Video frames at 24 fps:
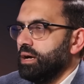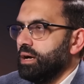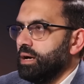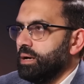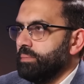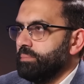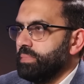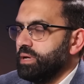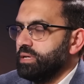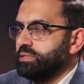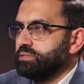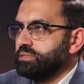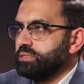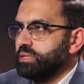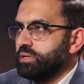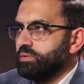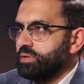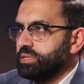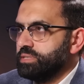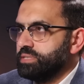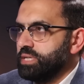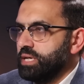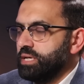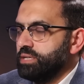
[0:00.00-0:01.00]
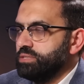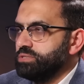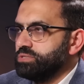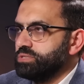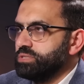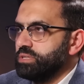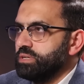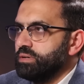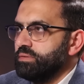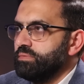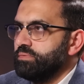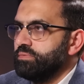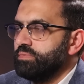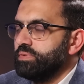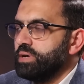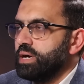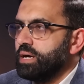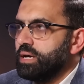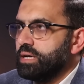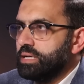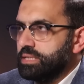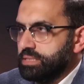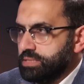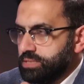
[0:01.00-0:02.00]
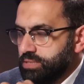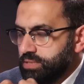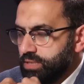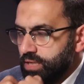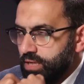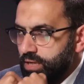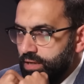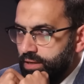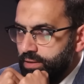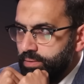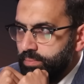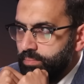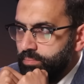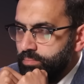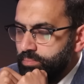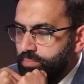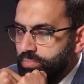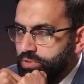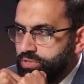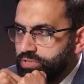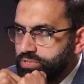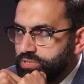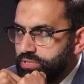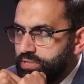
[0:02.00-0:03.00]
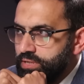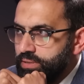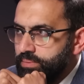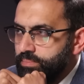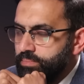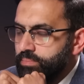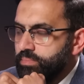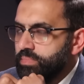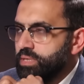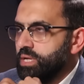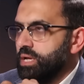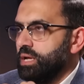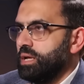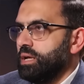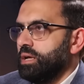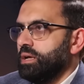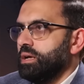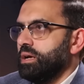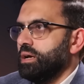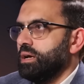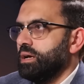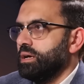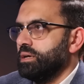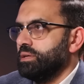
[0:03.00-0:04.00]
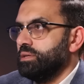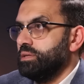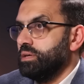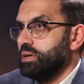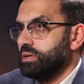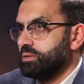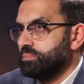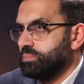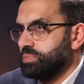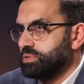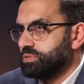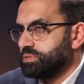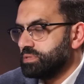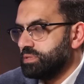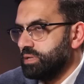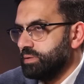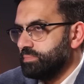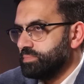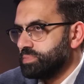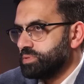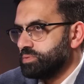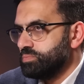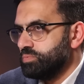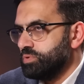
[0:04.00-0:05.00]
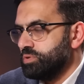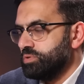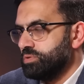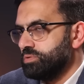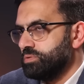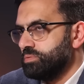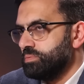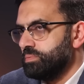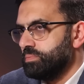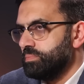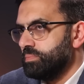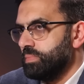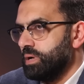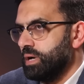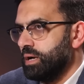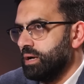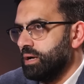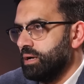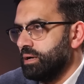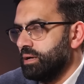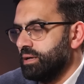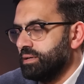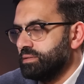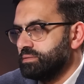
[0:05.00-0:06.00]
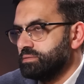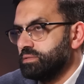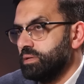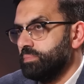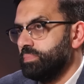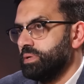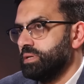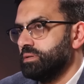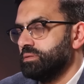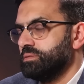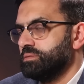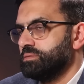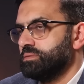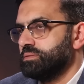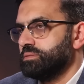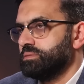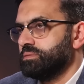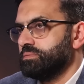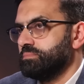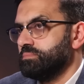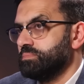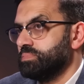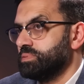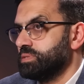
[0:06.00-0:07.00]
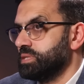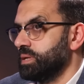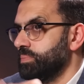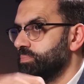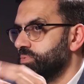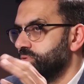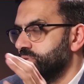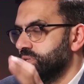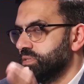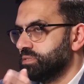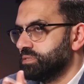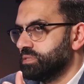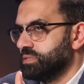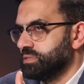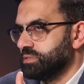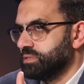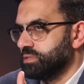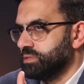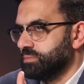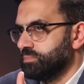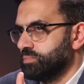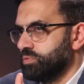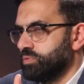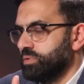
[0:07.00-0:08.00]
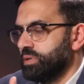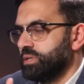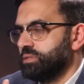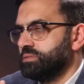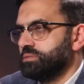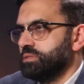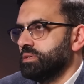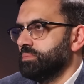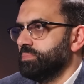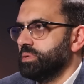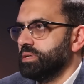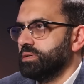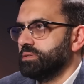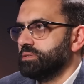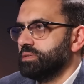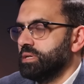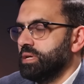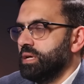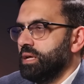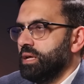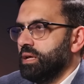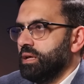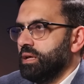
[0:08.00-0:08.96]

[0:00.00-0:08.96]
Um, isn't there a danger that uh, Muslim, uh, young Muslims will exhibit separatism or exhibit